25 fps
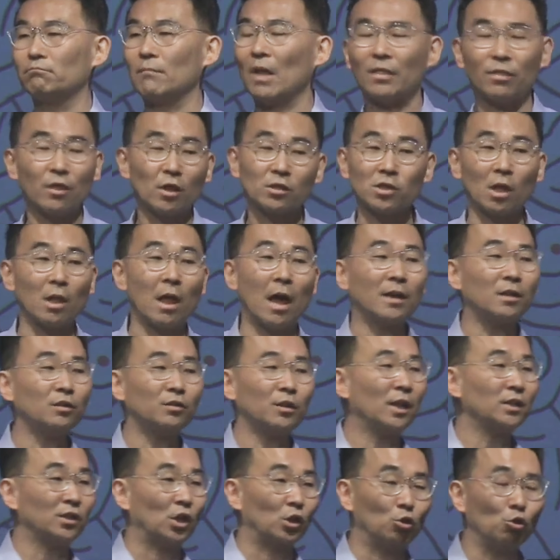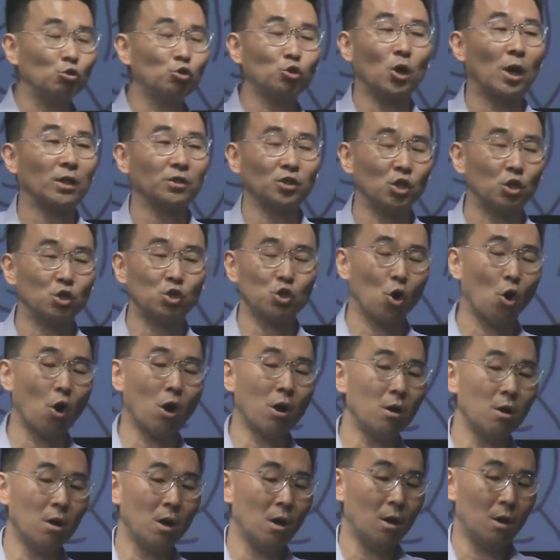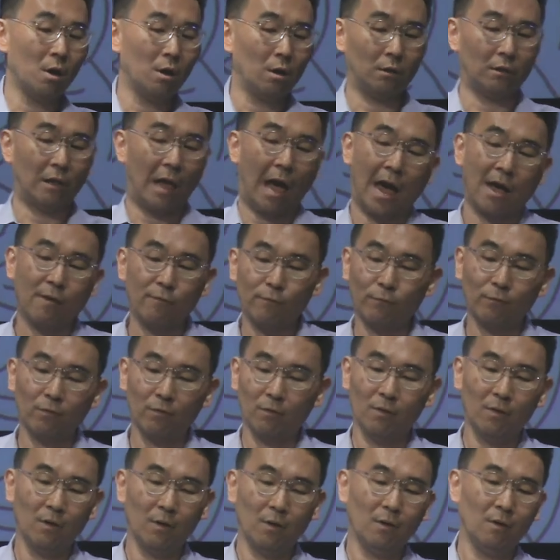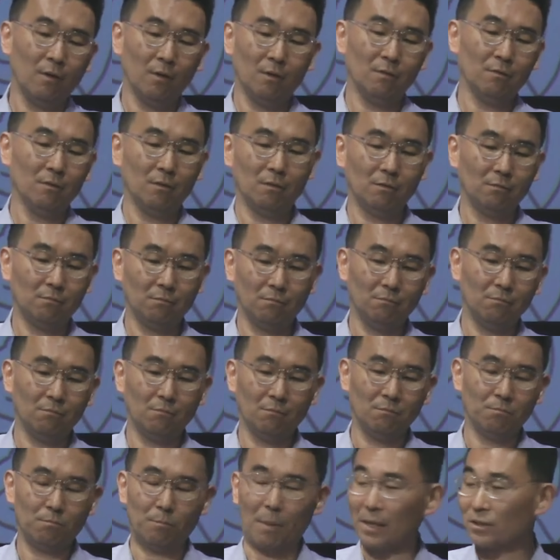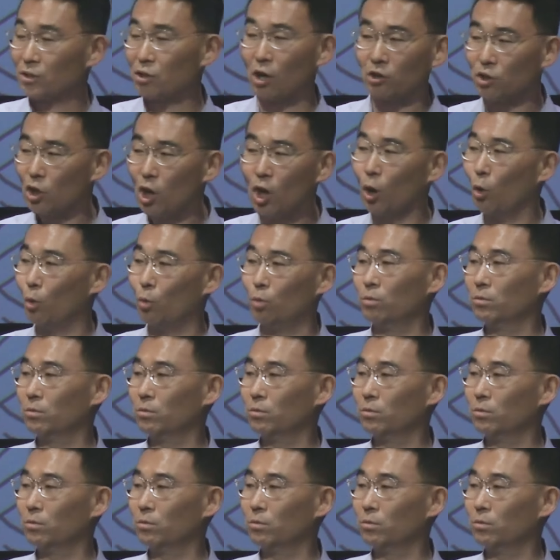There's a lot of things that you trust in your life based on you,